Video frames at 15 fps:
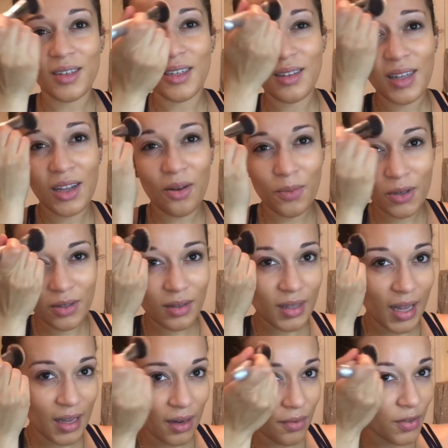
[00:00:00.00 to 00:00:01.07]
It's like almost
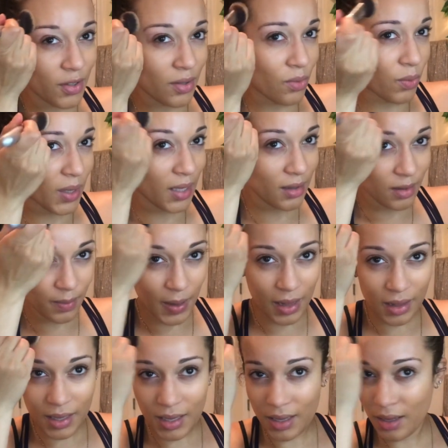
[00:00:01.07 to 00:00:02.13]
kind of sweet
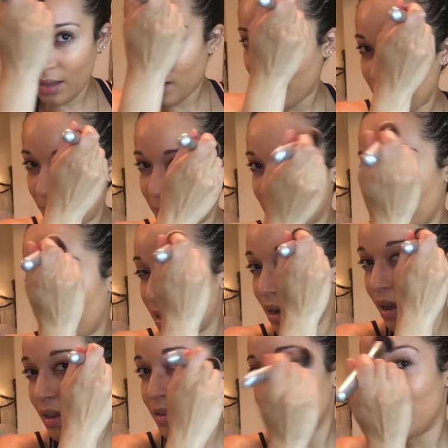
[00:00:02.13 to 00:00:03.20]
smelling, but then it
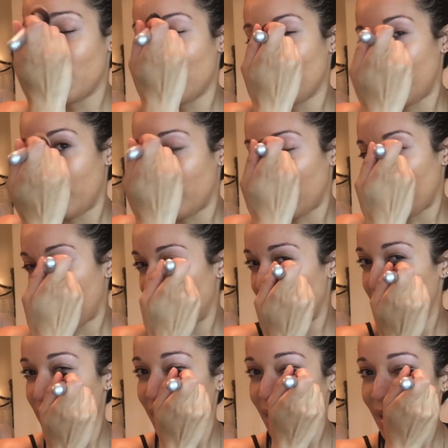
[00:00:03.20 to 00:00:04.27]
also smells a little
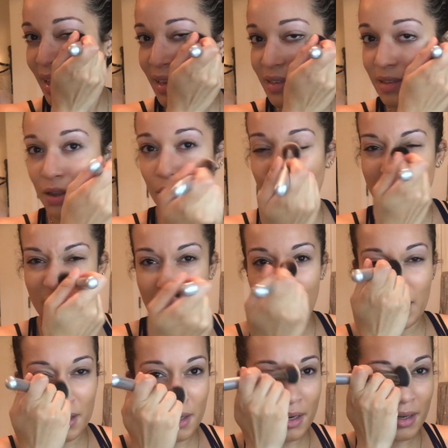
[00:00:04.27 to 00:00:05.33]
bit like self
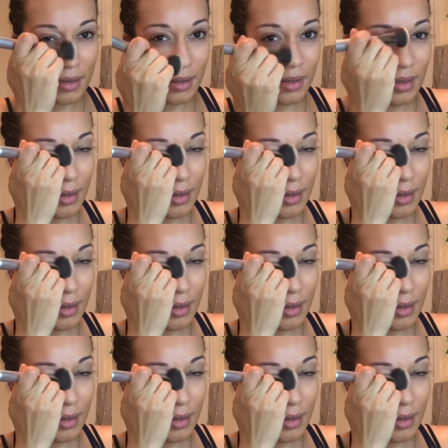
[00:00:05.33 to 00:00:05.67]
tanner.